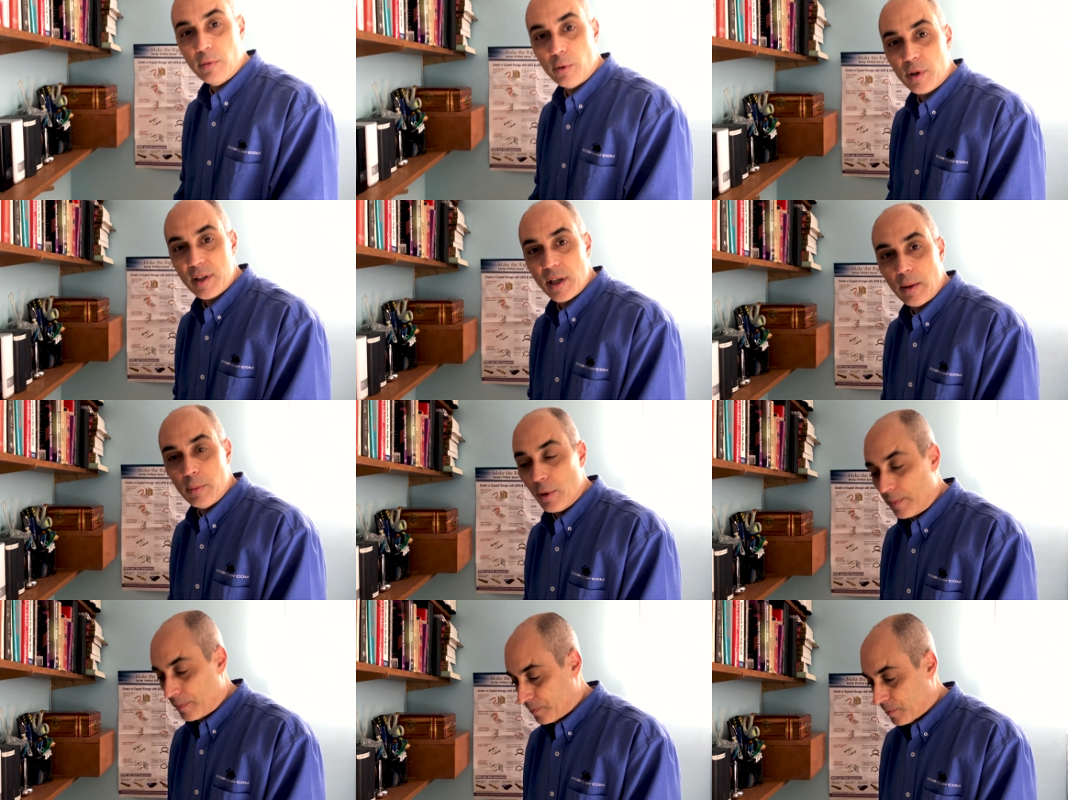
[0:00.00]
for
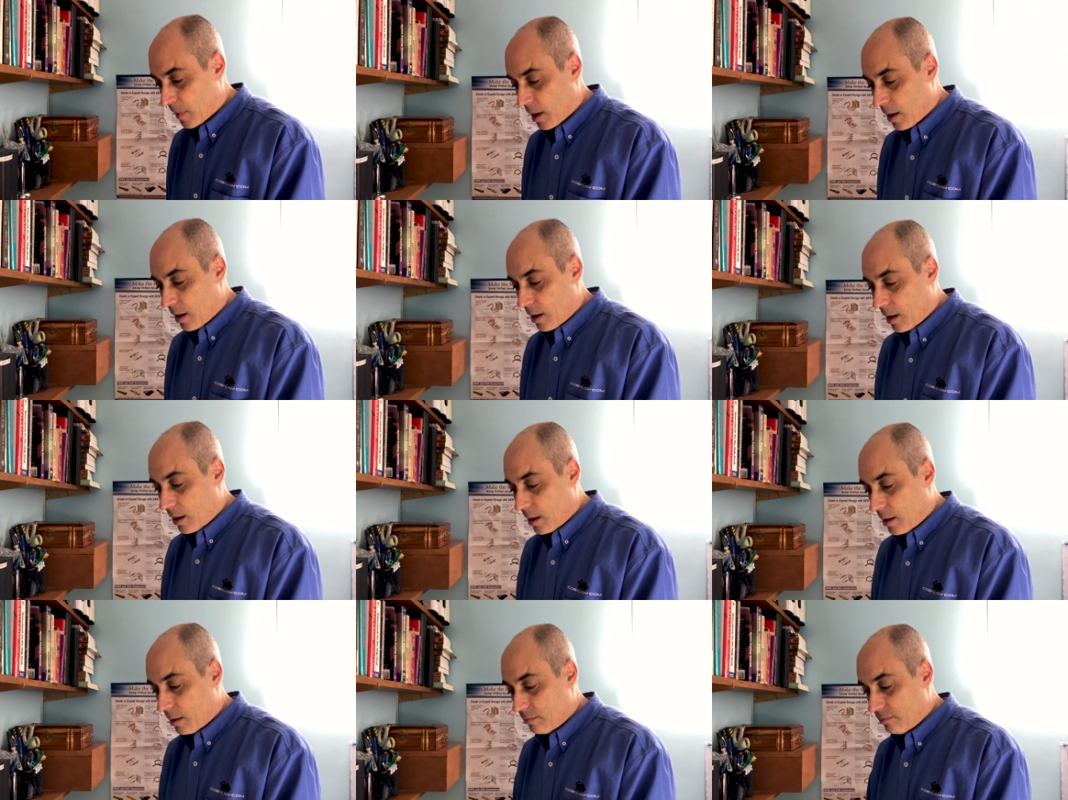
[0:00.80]
example,
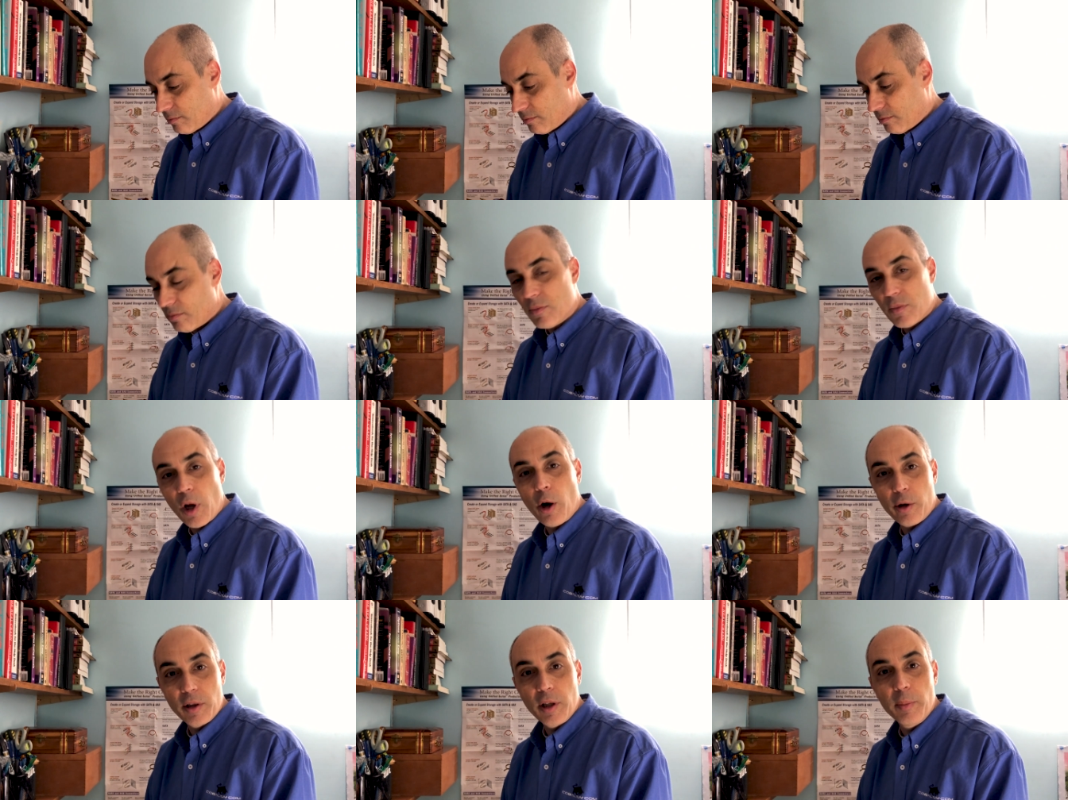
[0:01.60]
uh, the
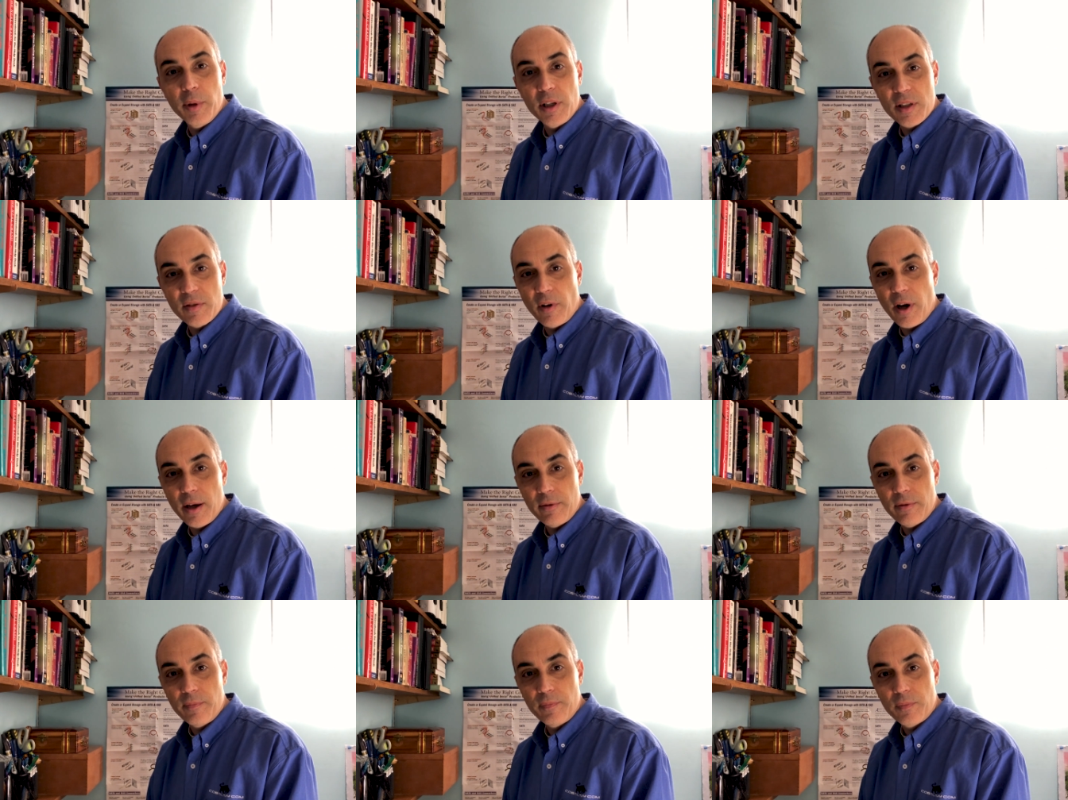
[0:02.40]
hard limit is five.